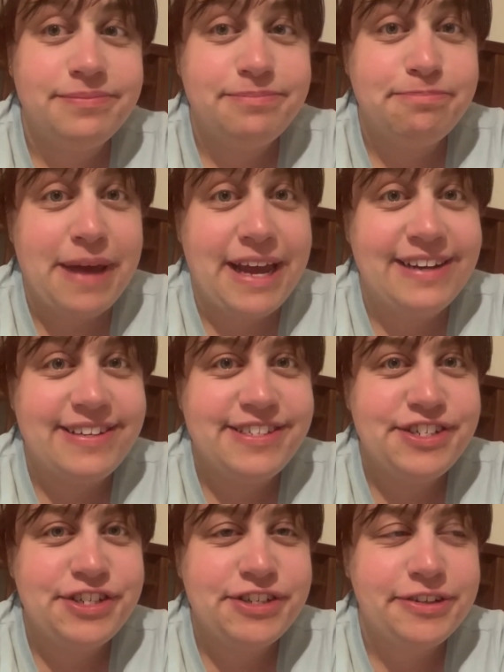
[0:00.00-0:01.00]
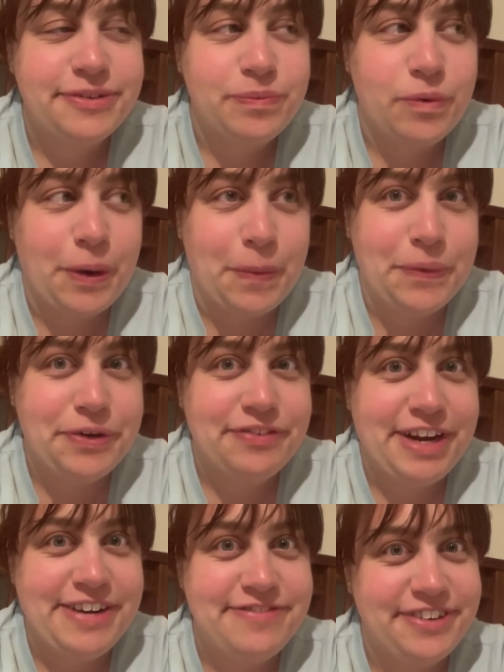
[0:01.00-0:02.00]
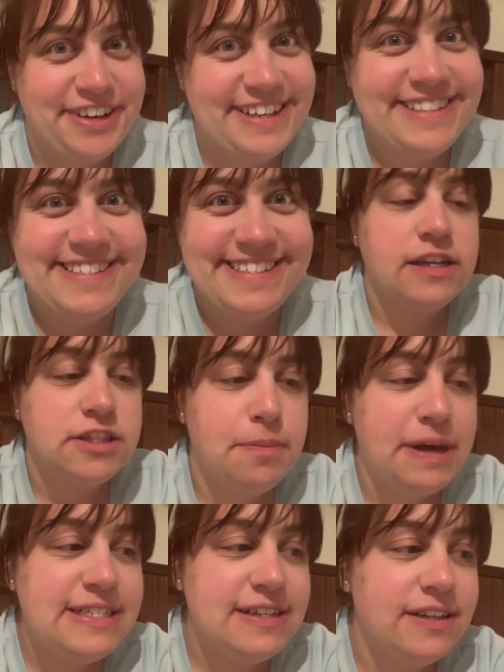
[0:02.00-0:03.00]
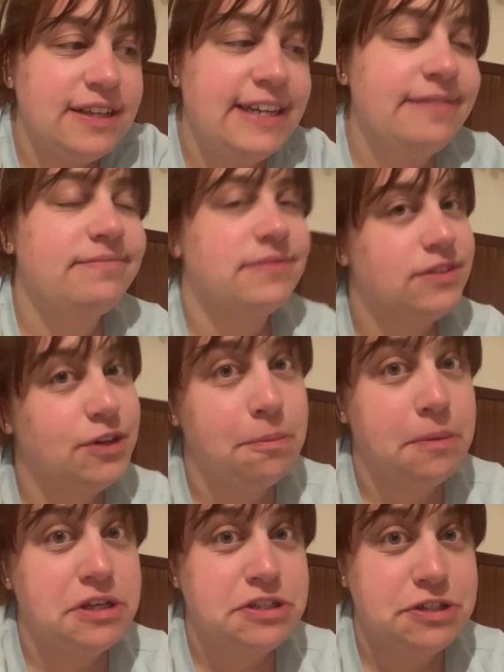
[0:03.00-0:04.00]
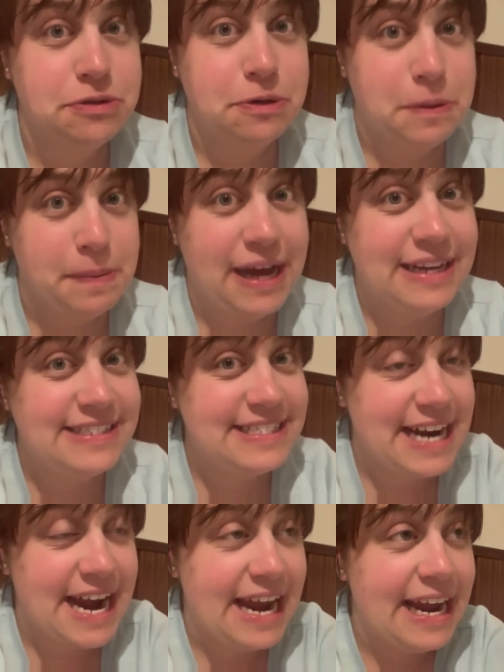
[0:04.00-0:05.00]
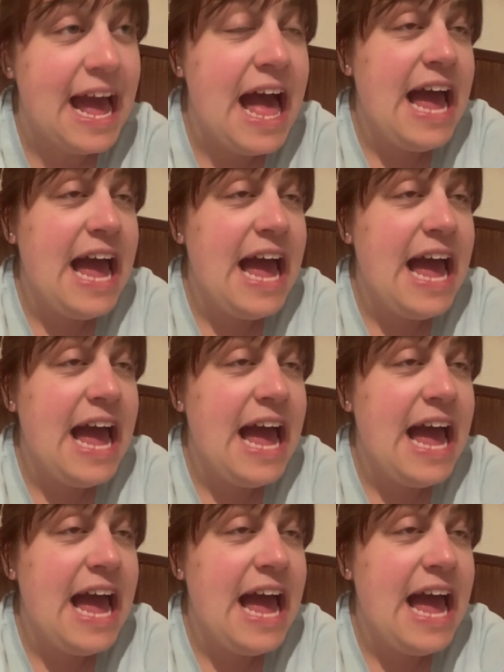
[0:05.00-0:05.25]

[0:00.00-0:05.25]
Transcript: make a decision on what I want to read first. So basically, not much to talk about today.